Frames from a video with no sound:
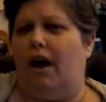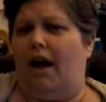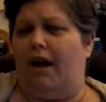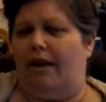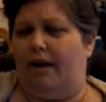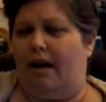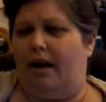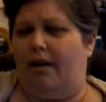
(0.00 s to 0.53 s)

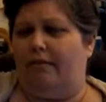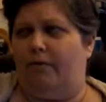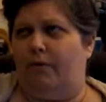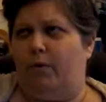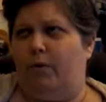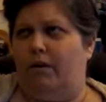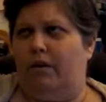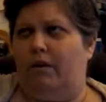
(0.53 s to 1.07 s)
I got
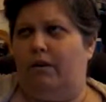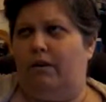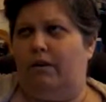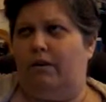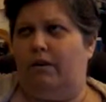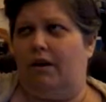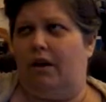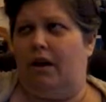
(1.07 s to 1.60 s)
for
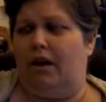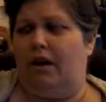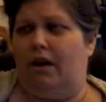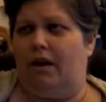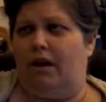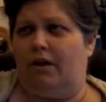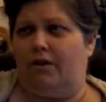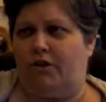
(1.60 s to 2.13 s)

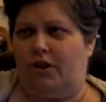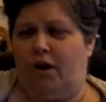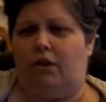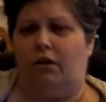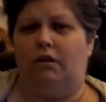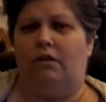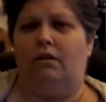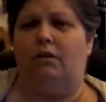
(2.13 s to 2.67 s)
a
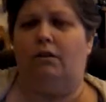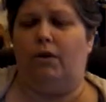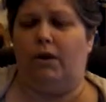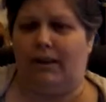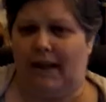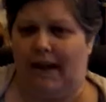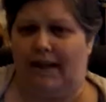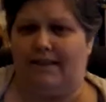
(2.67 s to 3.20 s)
dollar or
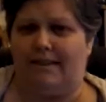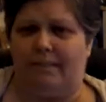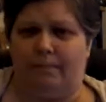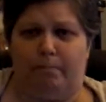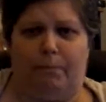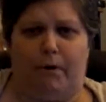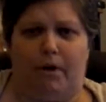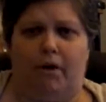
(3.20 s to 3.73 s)
less
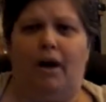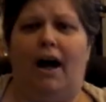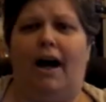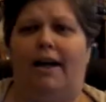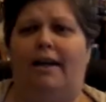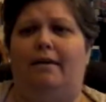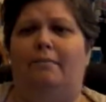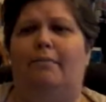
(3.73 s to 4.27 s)
per
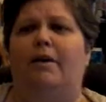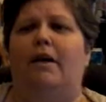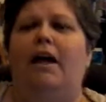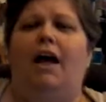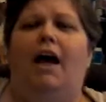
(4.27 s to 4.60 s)
item.